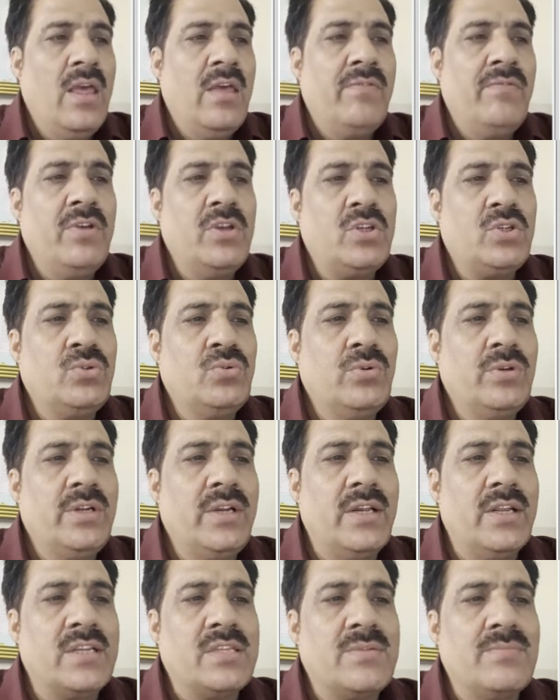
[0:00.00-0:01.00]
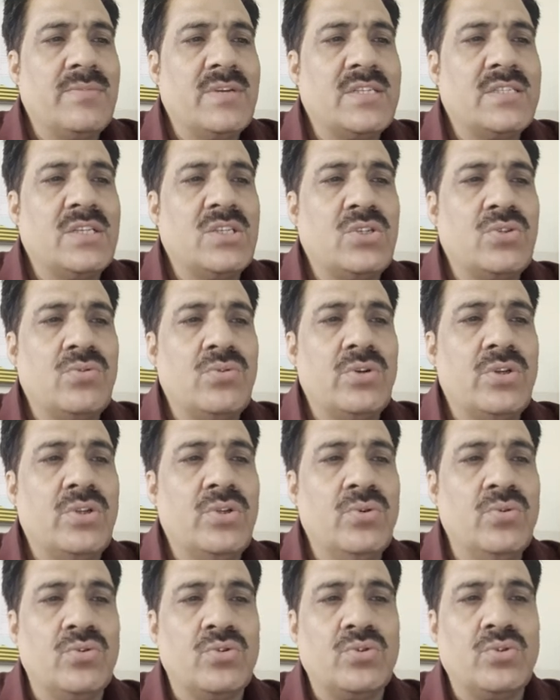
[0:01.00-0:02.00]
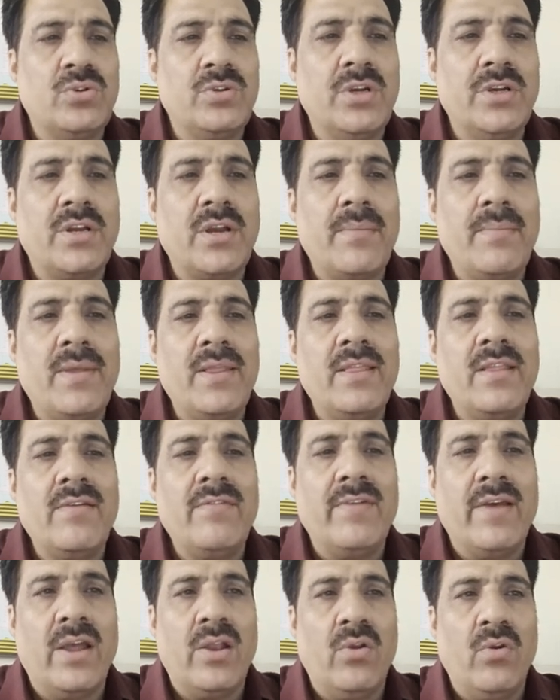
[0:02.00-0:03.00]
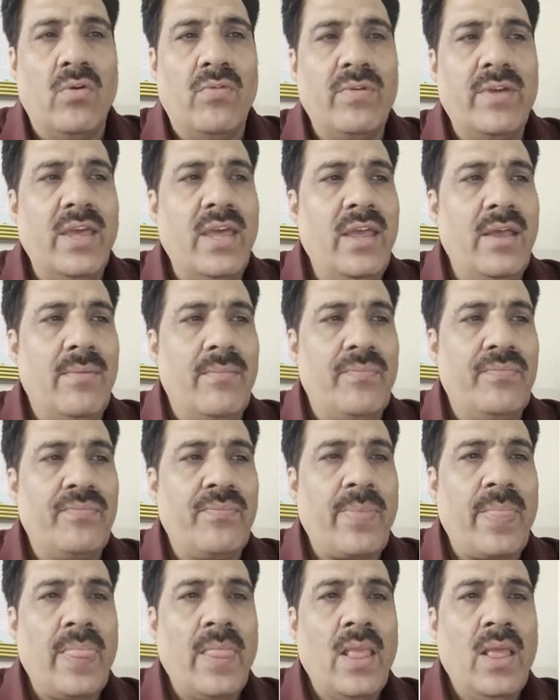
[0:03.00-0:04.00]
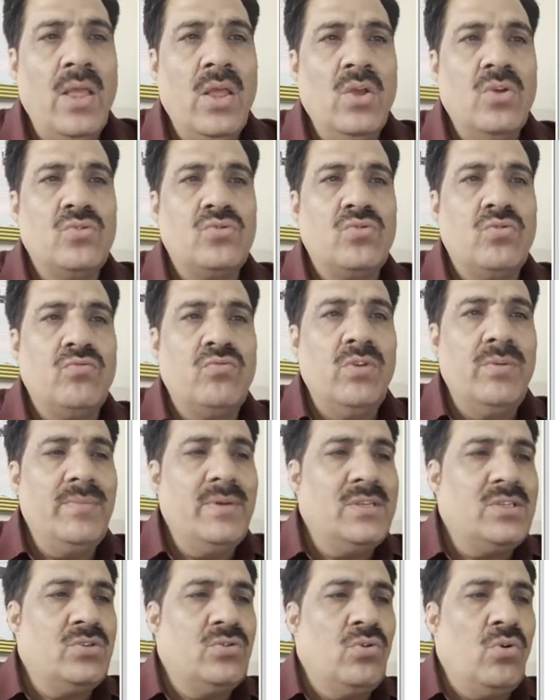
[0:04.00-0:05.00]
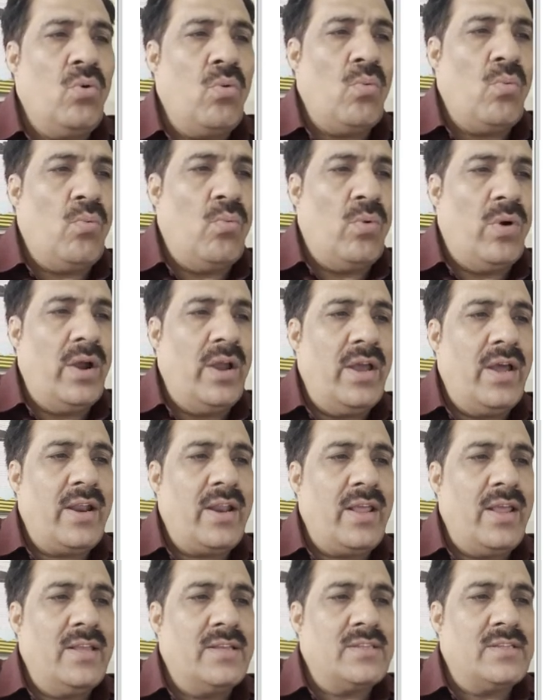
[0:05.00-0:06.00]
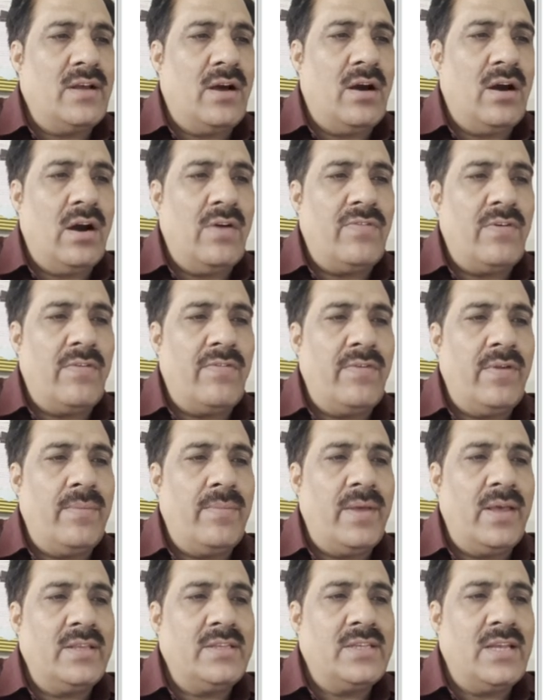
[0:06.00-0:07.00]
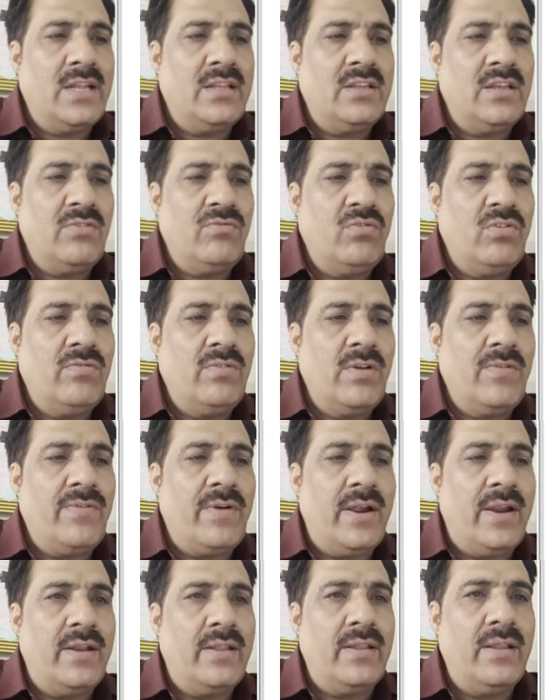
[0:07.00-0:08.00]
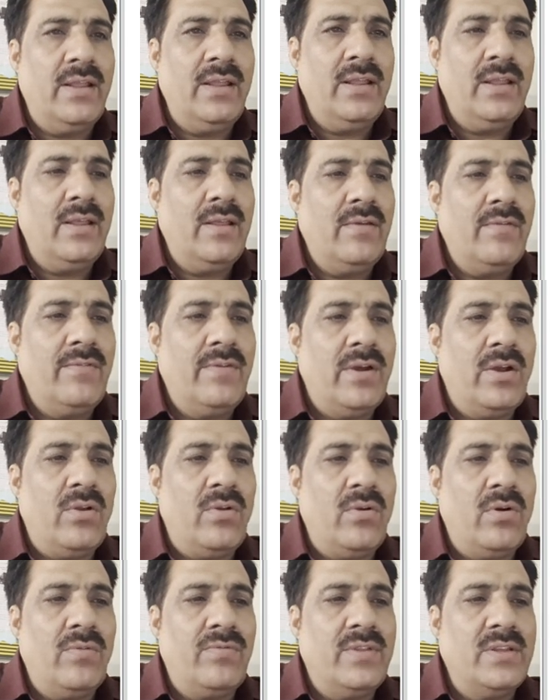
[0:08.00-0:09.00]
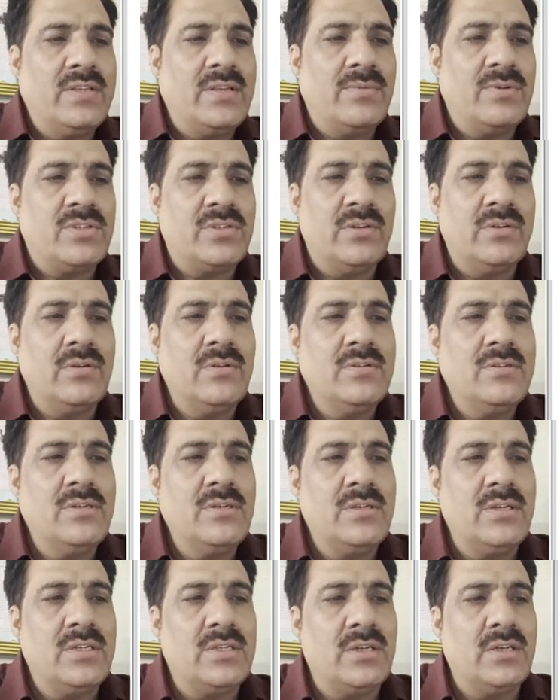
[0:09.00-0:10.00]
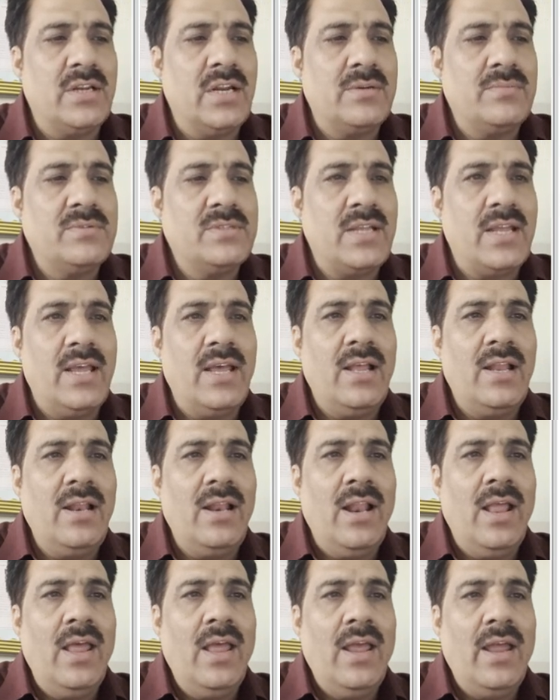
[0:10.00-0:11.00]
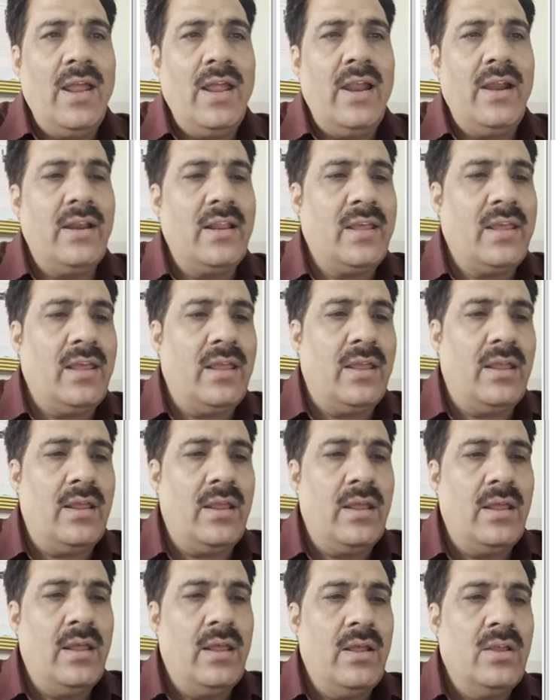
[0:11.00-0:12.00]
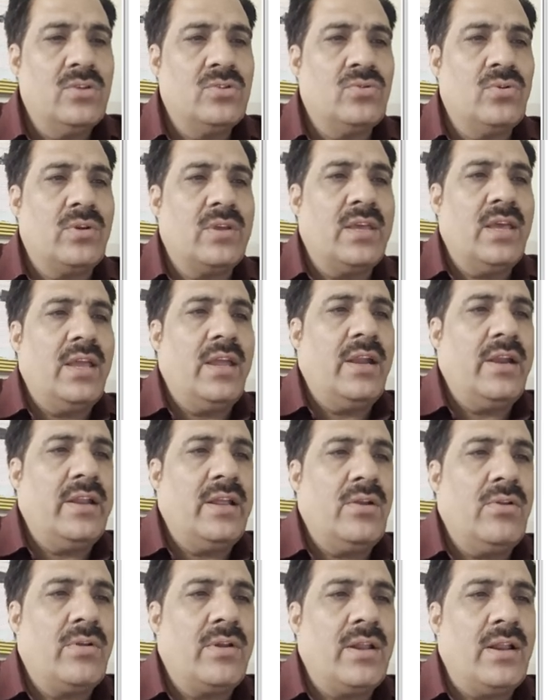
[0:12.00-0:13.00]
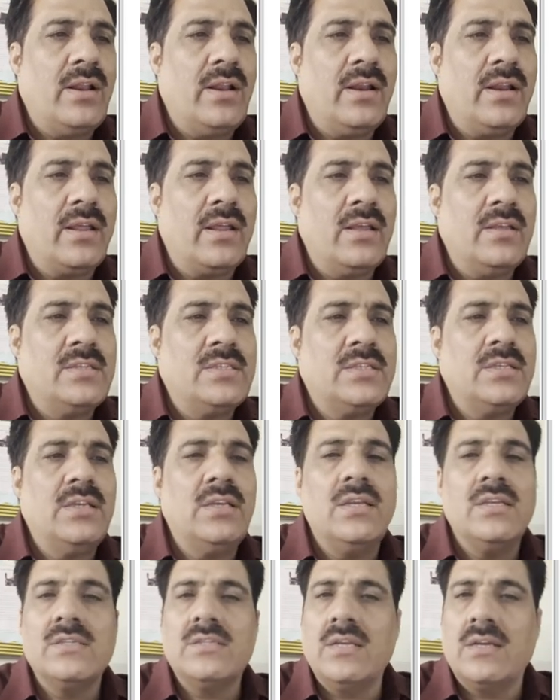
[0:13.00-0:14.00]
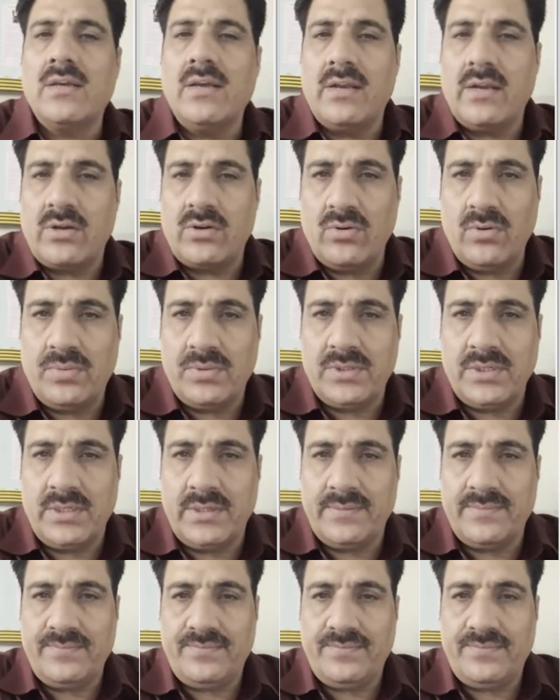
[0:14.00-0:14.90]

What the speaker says: Which 2 readings must the student use to determine the value of Km? So we must know where is the half of Vmax, and then we will find the value of the substrate concentration. That means L and K. So K and L or L and K, C is the correct option.